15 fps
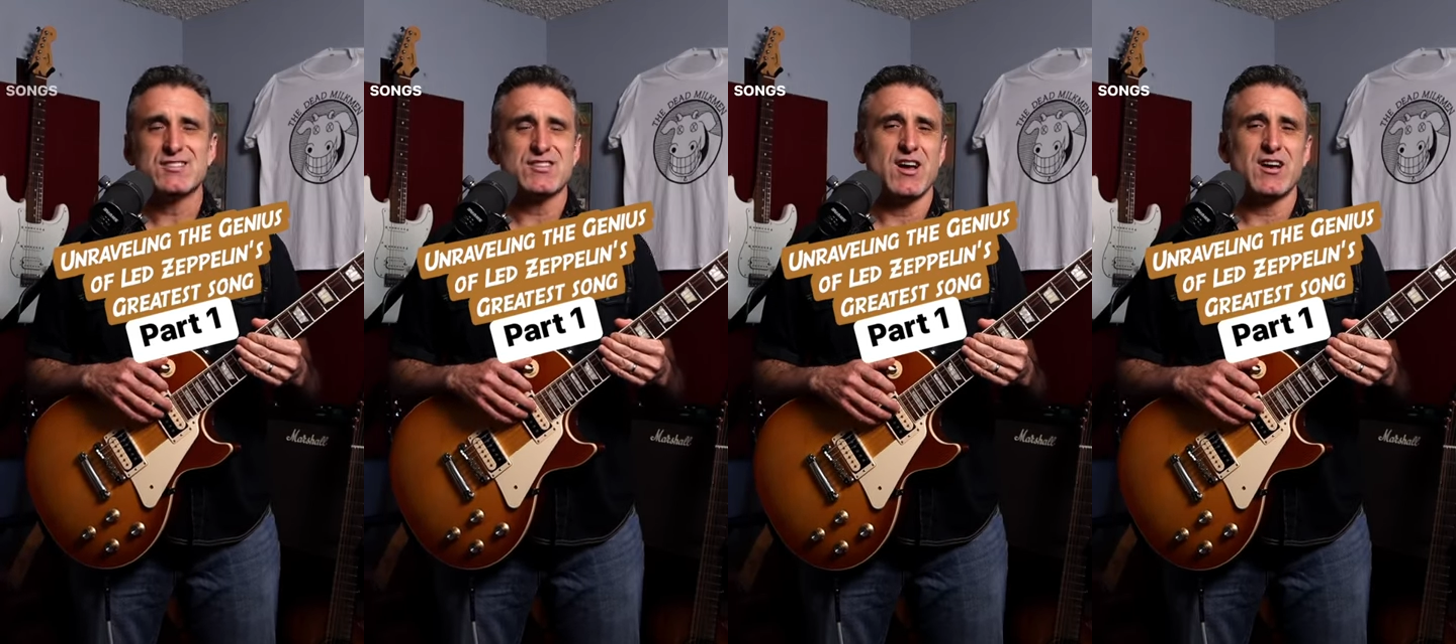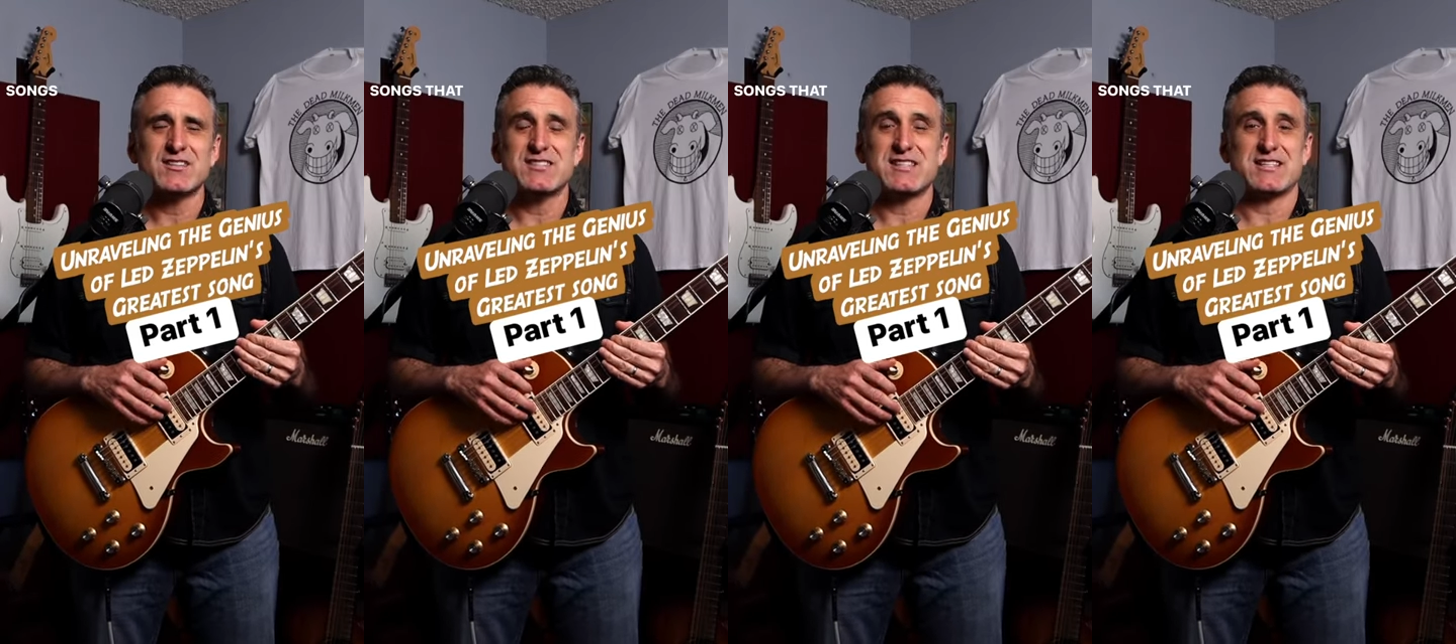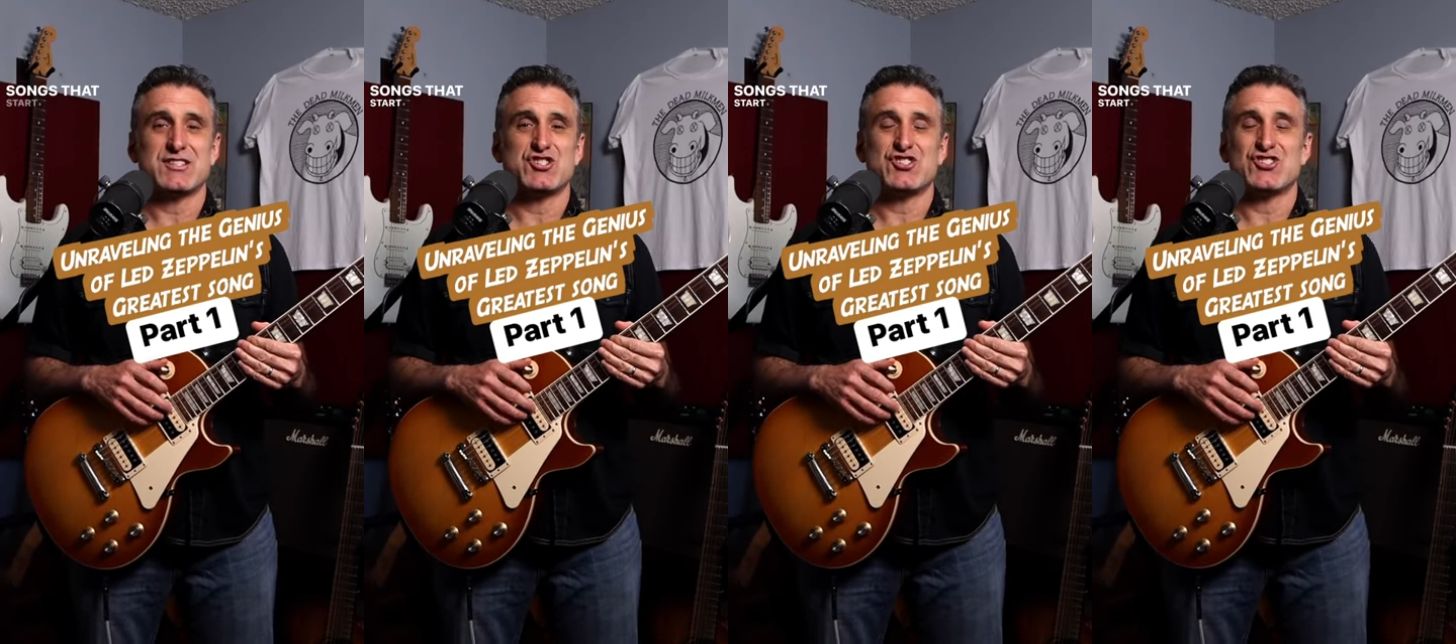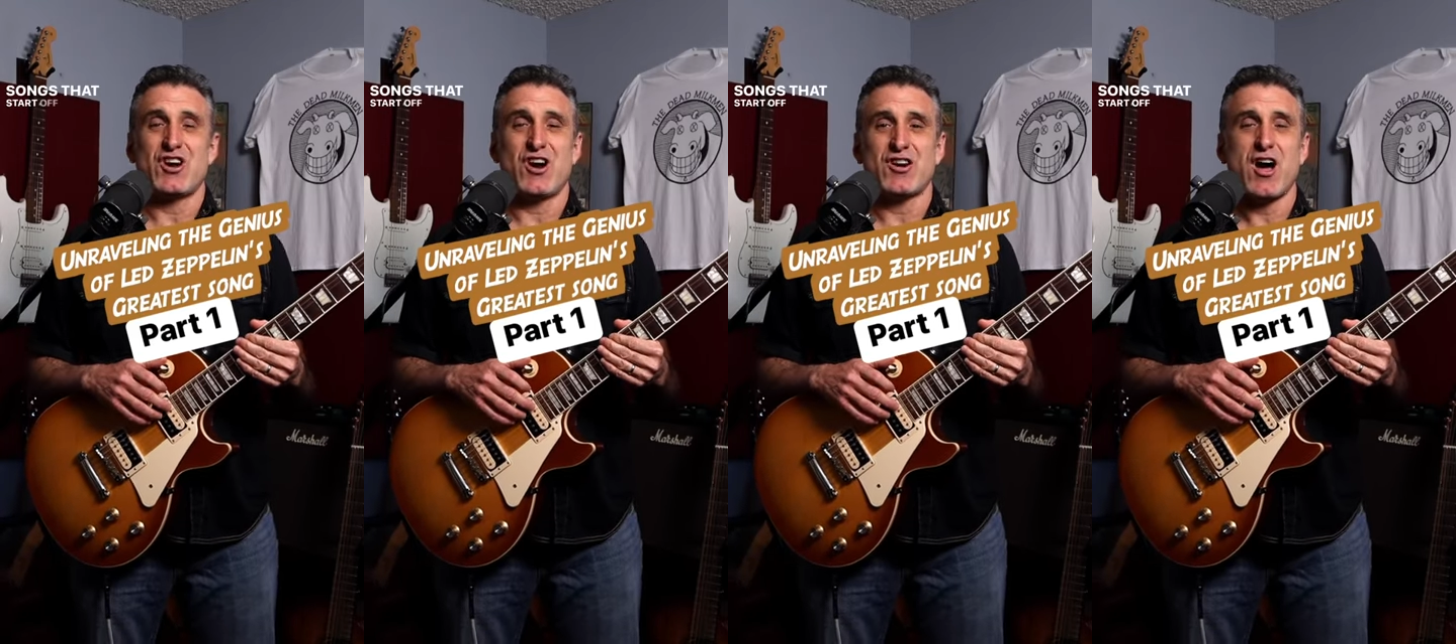songs that
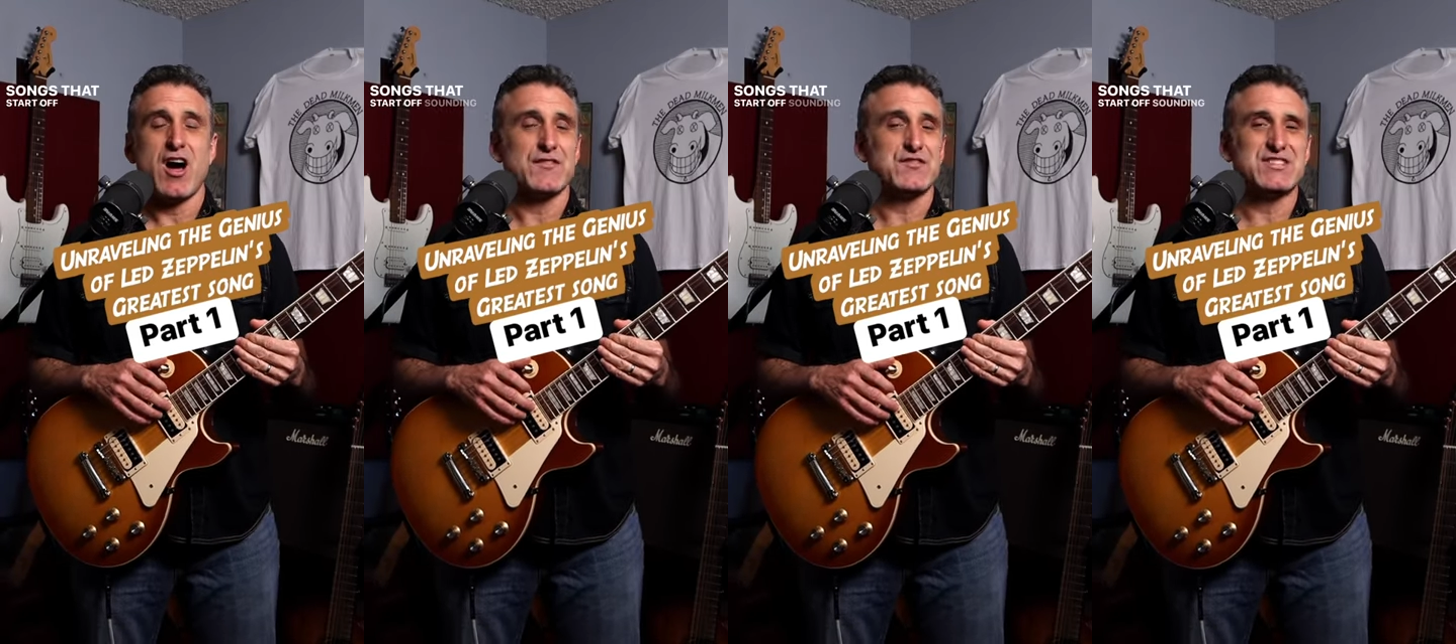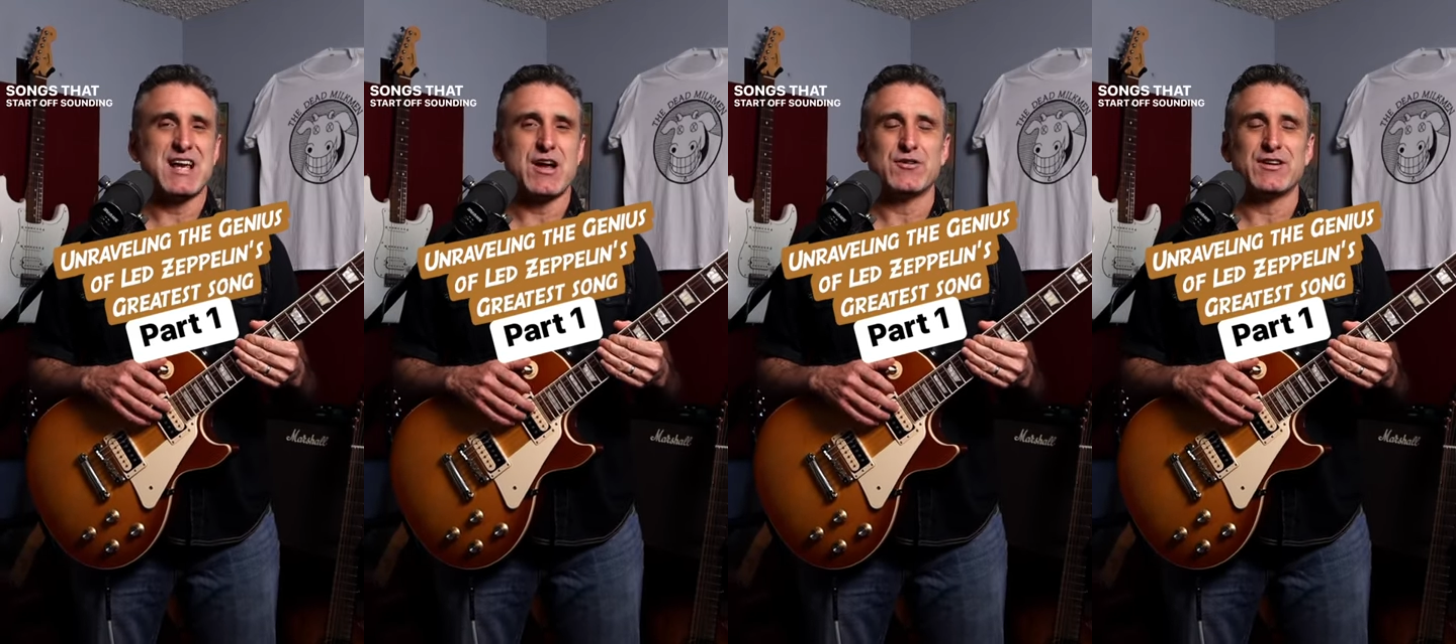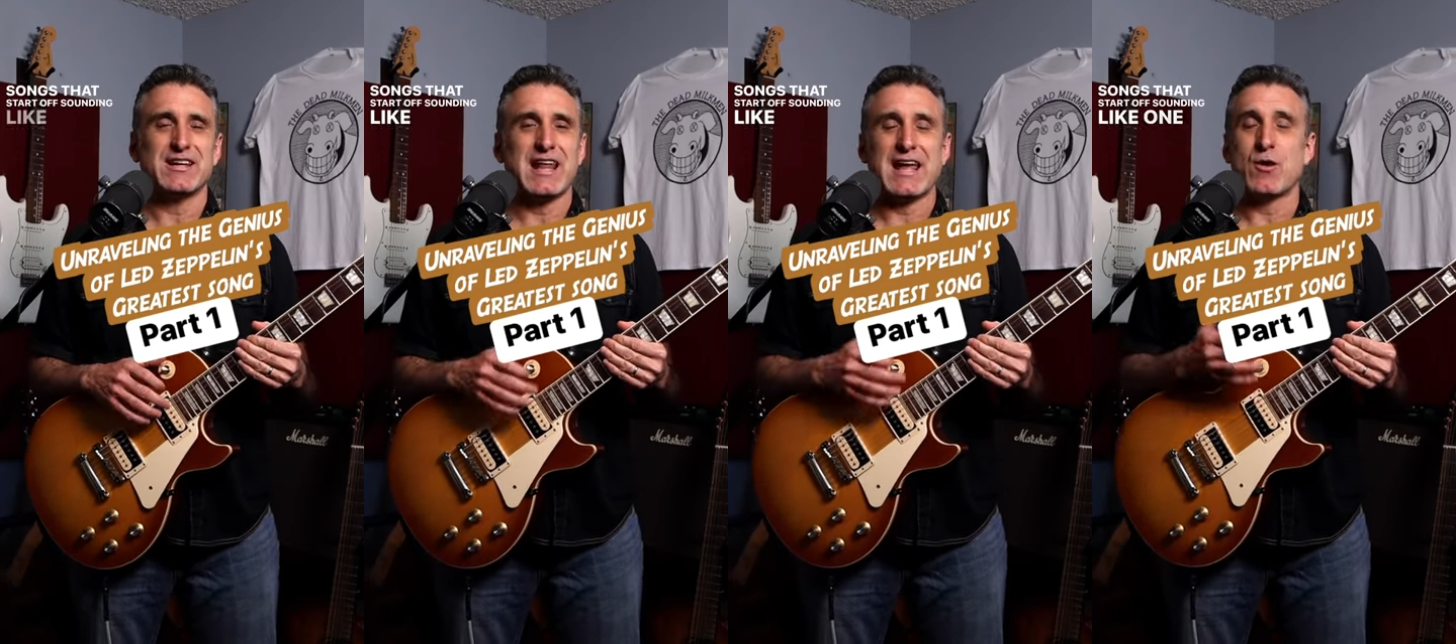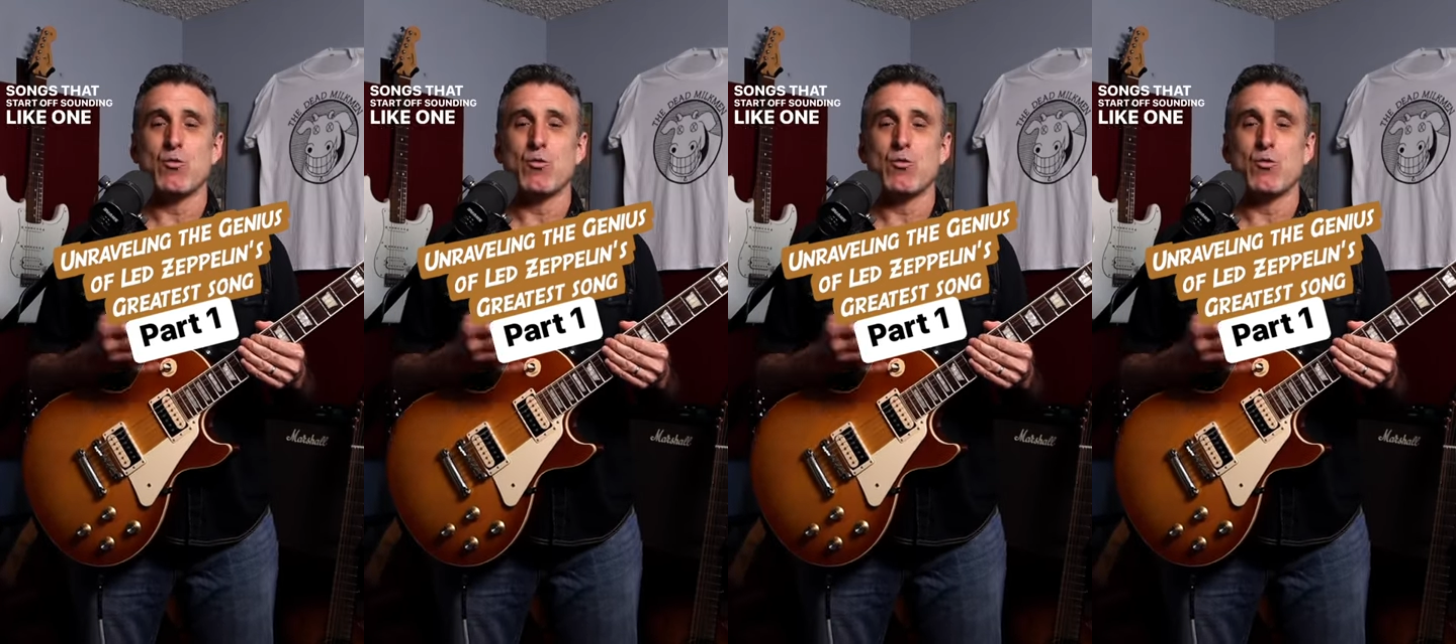start off sounding like